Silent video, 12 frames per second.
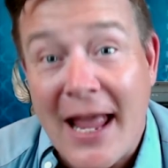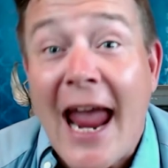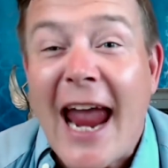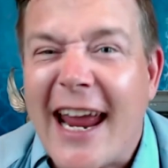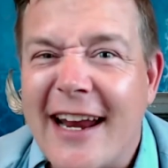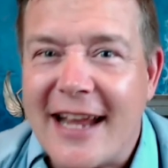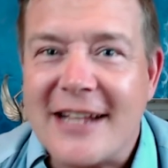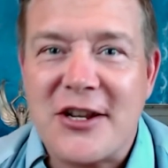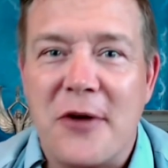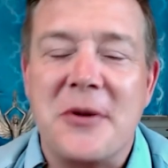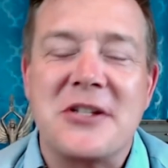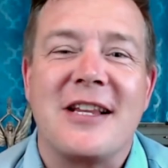And it's
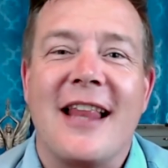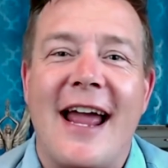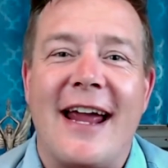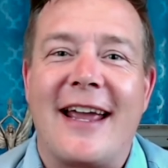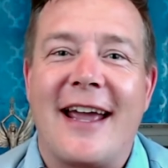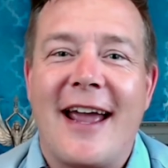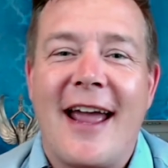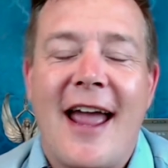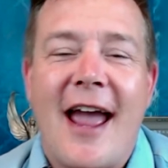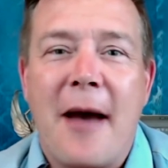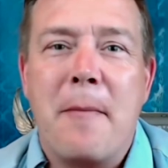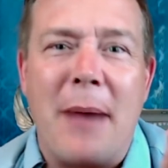almost like
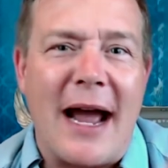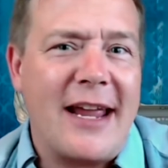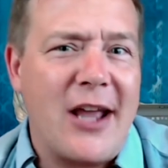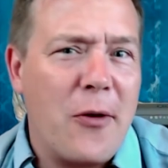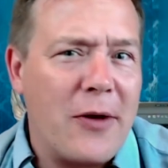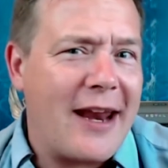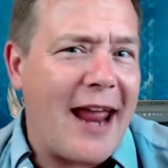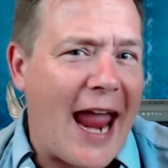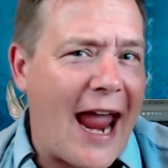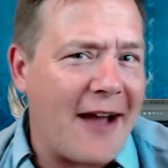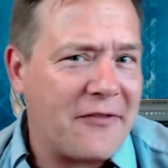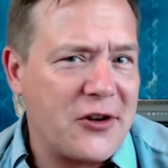by going
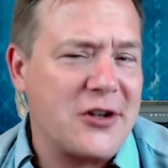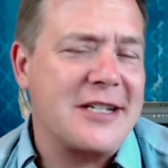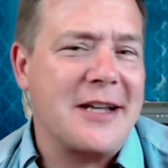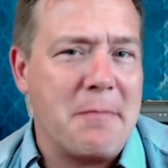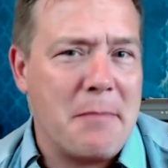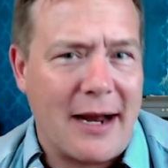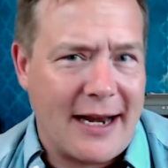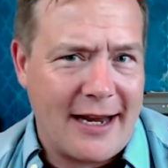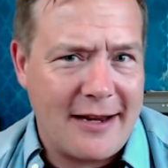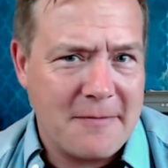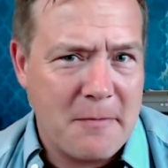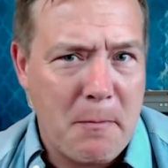after somebody,
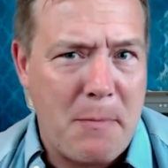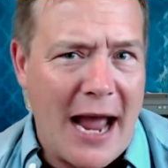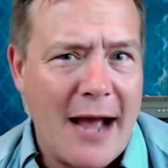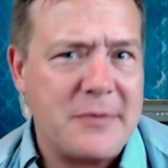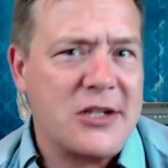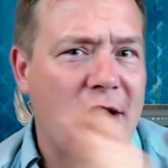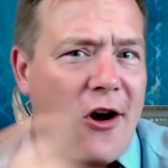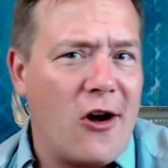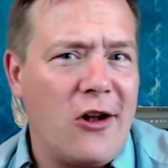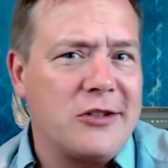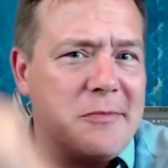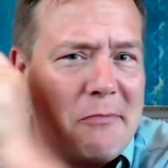Babs
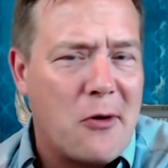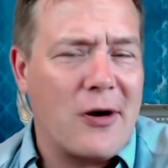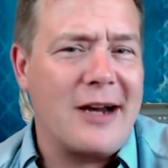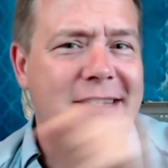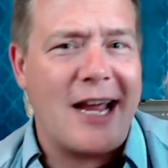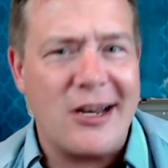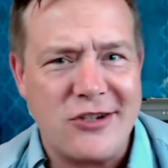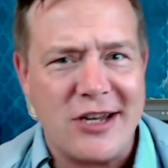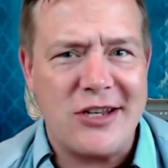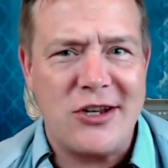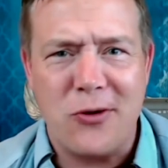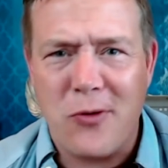called more attention
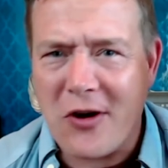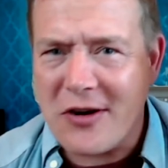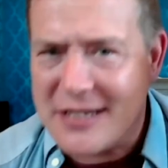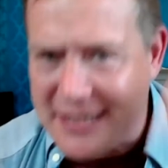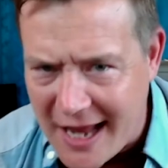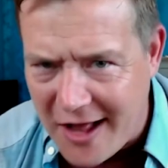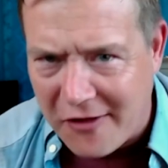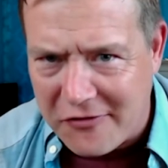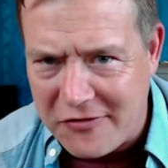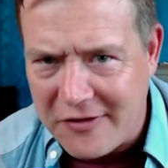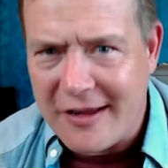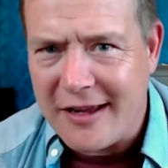to
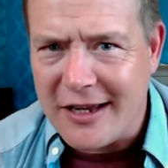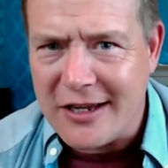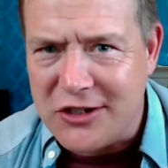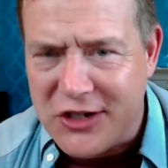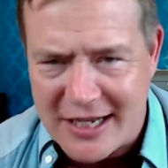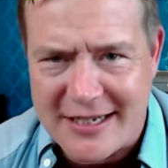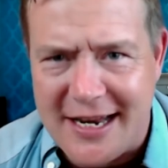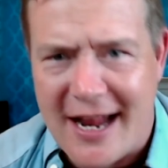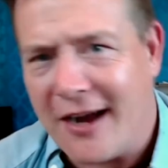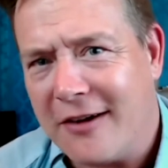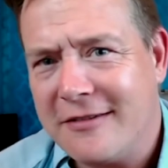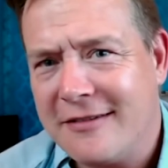herself just now.